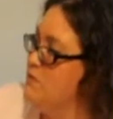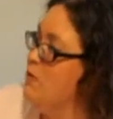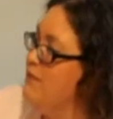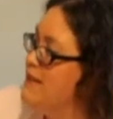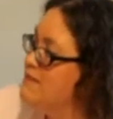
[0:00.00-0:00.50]

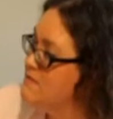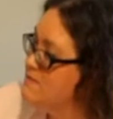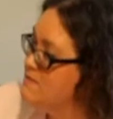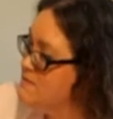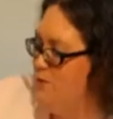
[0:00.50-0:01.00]
snowflakes.
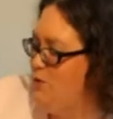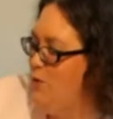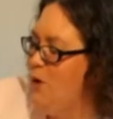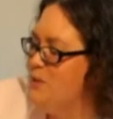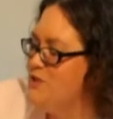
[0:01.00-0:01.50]
You
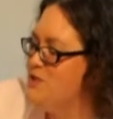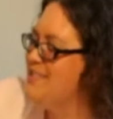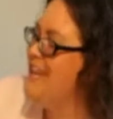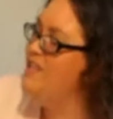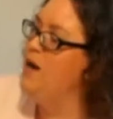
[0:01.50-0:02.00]
don't always just
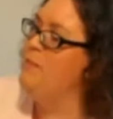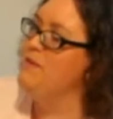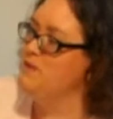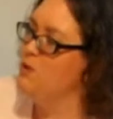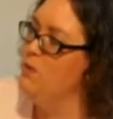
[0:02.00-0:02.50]
end up
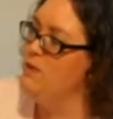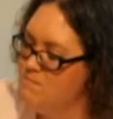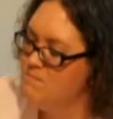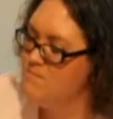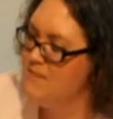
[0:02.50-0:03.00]
as a goalie.
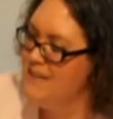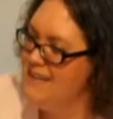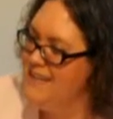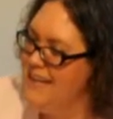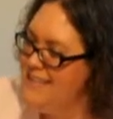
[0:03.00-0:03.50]

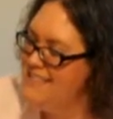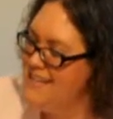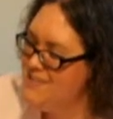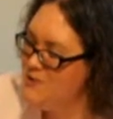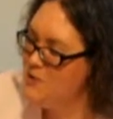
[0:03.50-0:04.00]
It
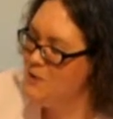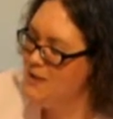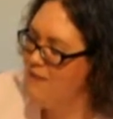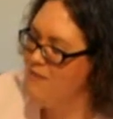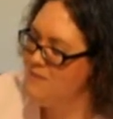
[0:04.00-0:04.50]
takes a
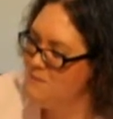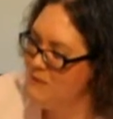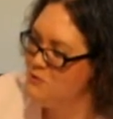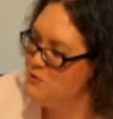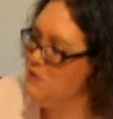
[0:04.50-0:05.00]
certain level of
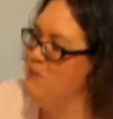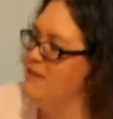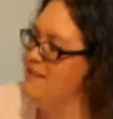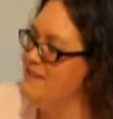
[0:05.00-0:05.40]
special snowflake.